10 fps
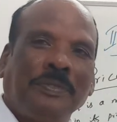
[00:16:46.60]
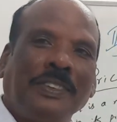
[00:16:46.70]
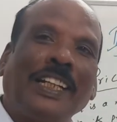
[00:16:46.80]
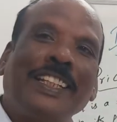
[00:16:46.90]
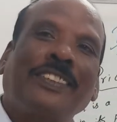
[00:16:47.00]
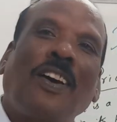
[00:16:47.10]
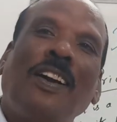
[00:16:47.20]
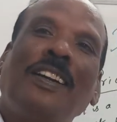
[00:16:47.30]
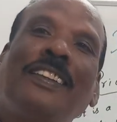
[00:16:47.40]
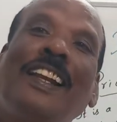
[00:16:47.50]
That is
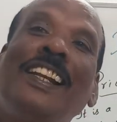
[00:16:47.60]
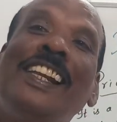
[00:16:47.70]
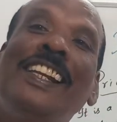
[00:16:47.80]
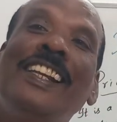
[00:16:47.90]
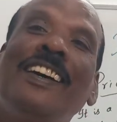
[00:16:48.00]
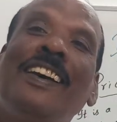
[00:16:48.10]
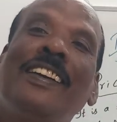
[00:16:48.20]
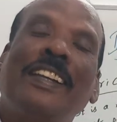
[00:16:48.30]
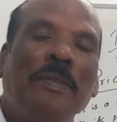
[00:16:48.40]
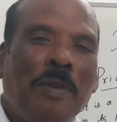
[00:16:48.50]
called the
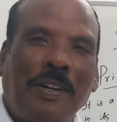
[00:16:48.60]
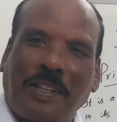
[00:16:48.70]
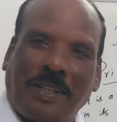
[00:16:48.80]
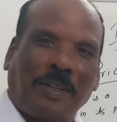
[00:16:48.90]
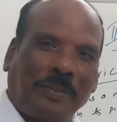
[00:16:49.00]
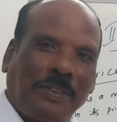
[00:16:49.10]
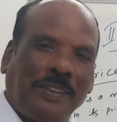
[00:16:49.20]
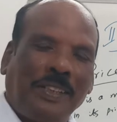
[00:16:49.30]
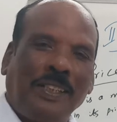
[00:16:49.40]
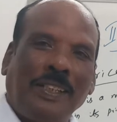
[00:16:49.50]
linear demand curve.
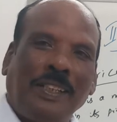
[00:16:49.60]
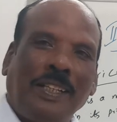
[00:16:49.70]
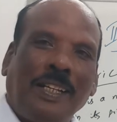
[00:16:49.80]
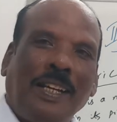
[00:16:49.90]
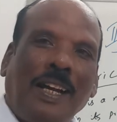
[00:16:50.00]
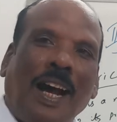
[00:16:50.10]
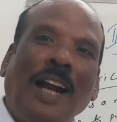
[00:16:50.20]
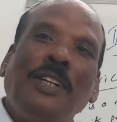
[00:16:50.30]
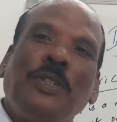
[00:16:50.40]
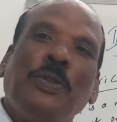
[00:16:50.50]

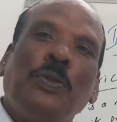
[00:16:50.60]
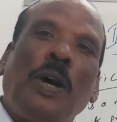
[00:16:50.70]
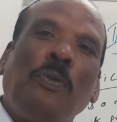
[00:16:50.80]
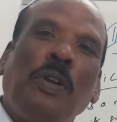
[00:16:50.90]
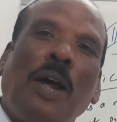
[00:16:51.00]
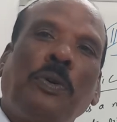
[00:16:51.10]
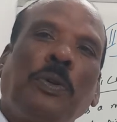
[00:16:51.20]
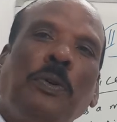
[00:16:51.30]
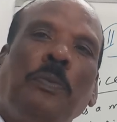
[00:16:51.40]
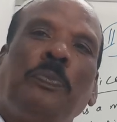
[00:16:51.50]
And you will have
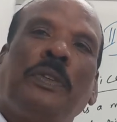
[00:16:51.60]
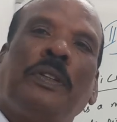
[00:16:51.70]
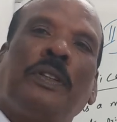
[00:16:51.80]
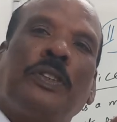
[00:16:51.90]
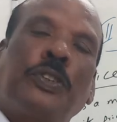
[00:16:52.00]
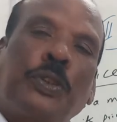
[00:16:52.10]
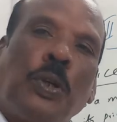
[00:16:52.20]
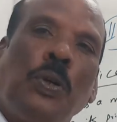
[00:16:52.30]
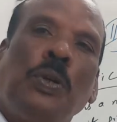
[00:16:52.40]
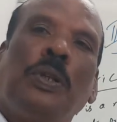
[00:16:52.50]
to
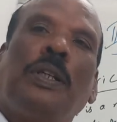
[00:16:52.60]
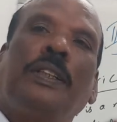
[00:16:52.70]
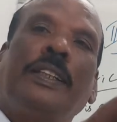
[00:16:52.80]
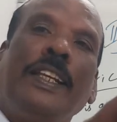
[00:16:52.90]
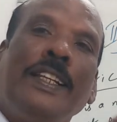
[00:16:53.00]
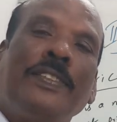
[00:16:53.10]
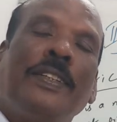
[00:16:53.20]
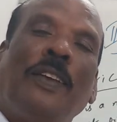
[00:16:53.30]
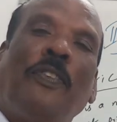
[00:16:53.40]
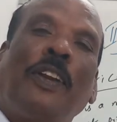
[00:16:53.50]
show these
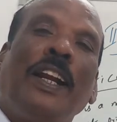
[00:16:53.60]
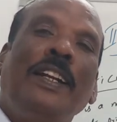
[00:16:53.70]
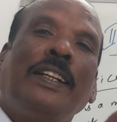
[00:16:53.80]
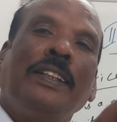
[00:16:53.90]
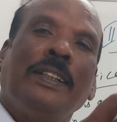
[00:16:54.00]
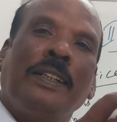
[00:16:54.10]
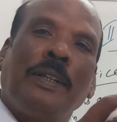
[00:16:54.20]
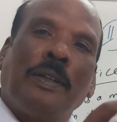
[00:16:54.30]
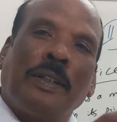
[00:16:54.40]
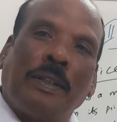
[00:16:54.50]
different
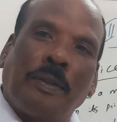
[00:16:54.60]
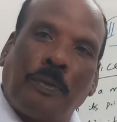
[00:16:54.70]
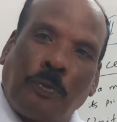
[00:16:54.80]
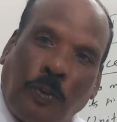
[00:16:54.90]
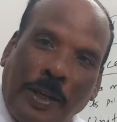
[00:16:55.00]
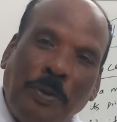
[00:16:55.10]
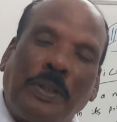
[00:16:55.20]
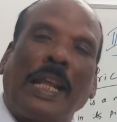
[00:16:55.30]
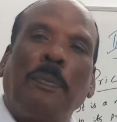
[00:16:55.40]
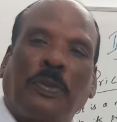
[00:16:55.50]
5
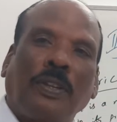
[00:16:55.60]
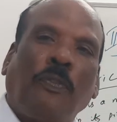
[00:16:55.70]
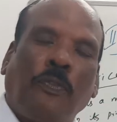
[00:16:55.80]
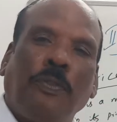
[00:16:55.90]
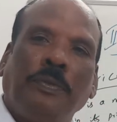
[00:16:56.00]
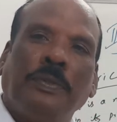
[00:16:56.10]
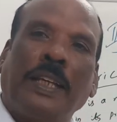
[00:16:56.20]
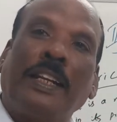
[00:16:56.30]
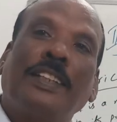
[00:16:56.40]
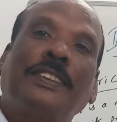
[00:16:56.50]
types of
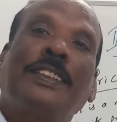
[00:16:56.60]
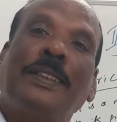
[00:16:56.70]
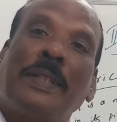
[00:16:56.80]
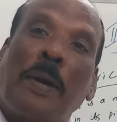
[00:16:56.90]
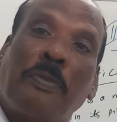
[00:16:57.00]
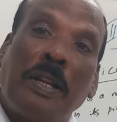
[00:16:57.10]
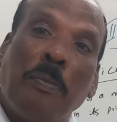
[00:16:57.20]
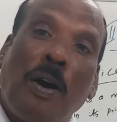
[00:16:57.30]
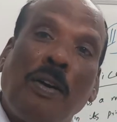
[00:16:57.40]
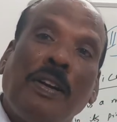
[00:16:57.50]
elasticity of
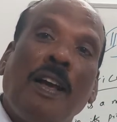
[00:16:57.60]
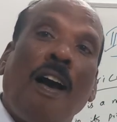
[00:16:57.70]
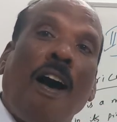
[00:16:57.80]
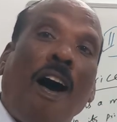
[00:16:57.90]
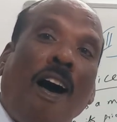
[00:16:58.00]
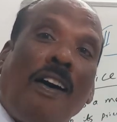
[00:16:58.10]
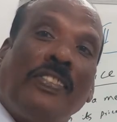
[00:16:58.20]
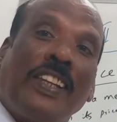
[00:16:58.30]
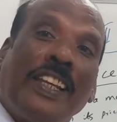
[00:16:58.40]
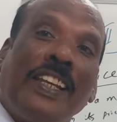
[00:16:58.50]
demand
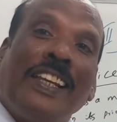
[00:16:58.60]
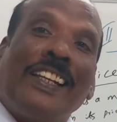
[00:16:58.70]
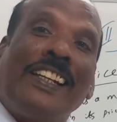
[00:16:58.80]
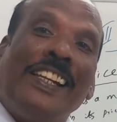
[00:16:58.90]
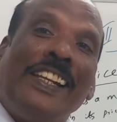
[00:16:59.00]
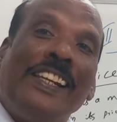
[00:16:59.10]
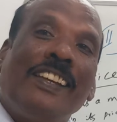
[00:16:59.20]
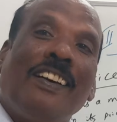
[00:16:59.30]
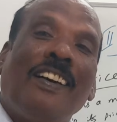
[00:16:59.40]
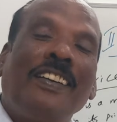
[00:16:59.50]
on the
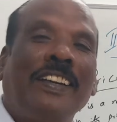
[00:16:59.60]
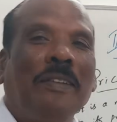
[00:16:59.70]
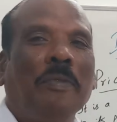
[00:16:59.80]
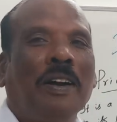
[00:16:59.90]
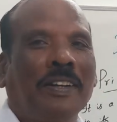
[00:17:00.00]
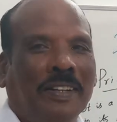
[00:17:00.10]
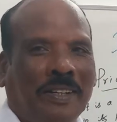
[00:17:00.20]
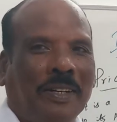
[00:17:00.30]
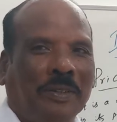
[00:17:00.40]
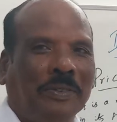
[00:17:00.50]
linear demand
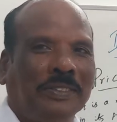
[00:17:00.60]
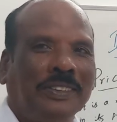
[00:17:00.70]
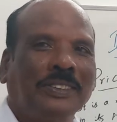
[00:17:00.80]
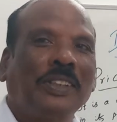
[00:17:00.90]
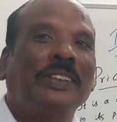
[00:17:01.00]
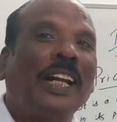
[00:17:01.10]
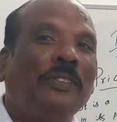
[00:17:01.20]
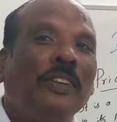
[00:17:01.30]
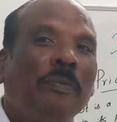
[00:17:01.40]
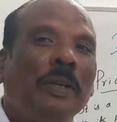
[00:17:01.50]
curve. So that
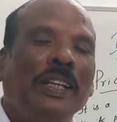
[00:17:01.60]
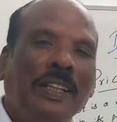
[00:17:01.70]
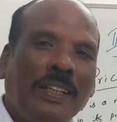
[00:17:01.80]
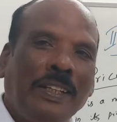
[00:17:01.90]
will be